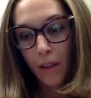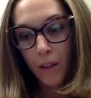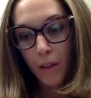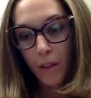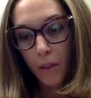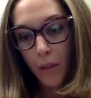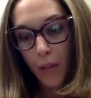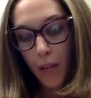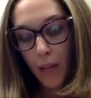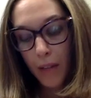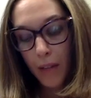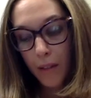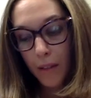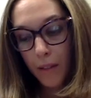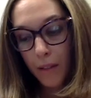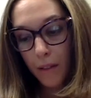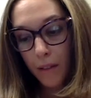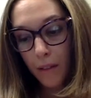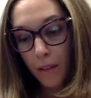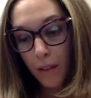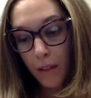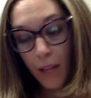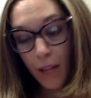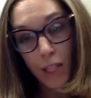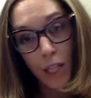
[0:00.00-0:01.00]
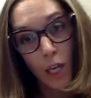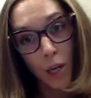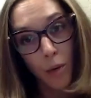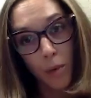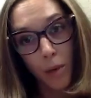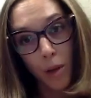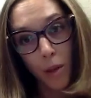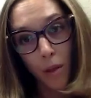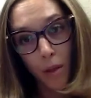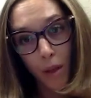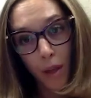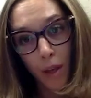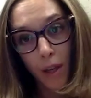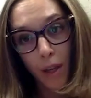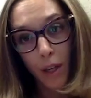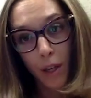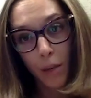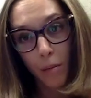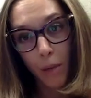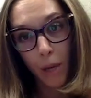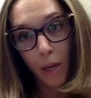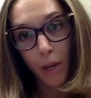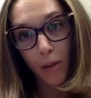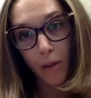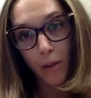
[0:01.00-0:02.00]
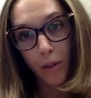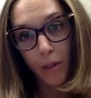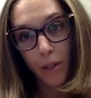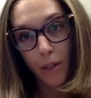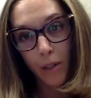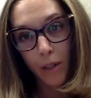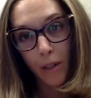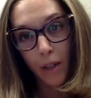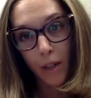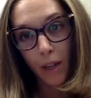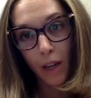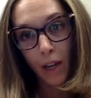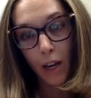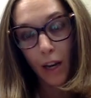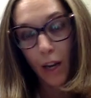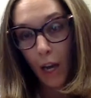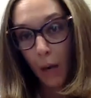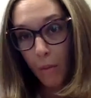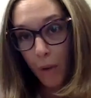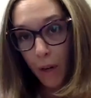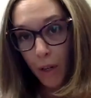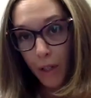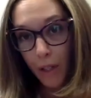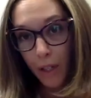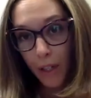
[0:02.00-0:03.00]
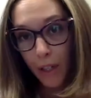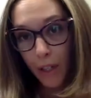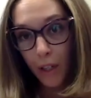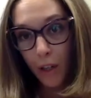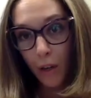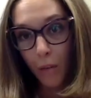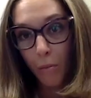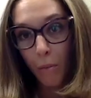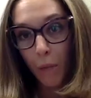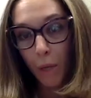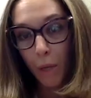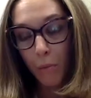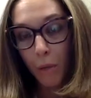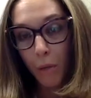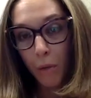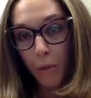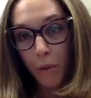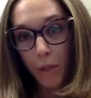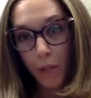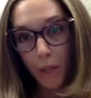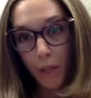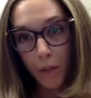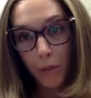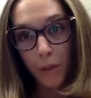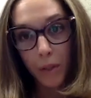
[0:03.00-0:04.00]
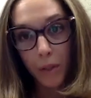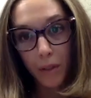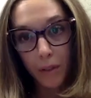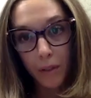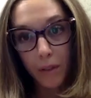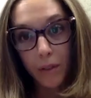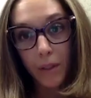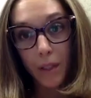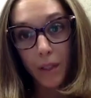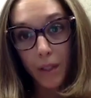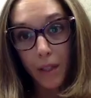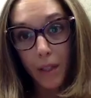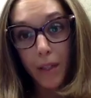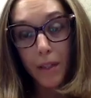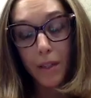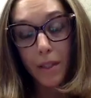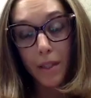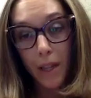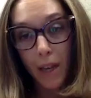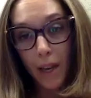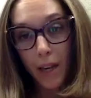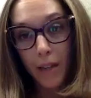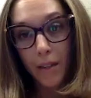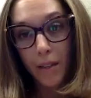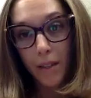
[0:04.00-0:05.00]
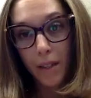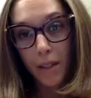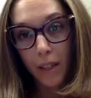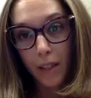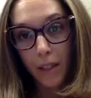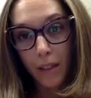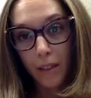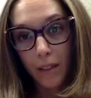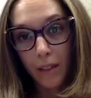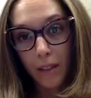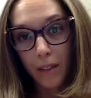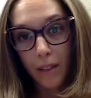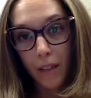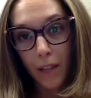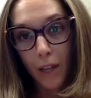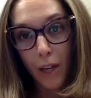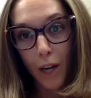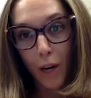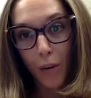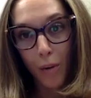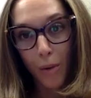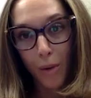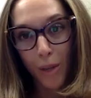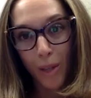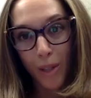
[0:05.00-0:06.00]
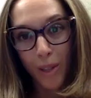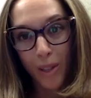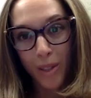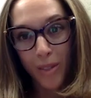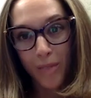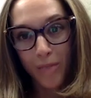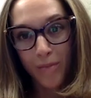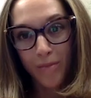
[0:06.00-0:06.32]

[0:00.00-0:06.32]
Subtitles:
So that's how we think about MRD, or minimal residual disease testing, in our world.